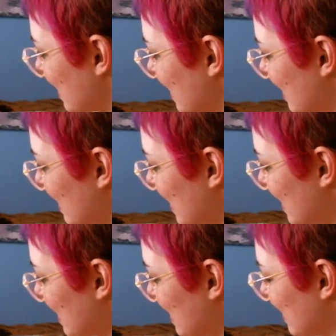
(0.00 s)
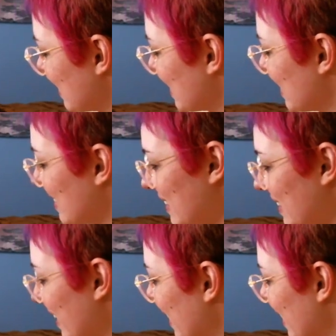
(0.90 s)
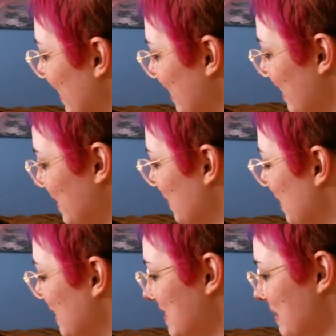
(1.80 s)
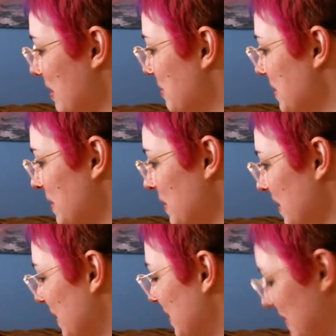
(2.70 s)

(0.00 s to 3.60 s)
Because, yeah, I don't know why. Sometimes the door closes,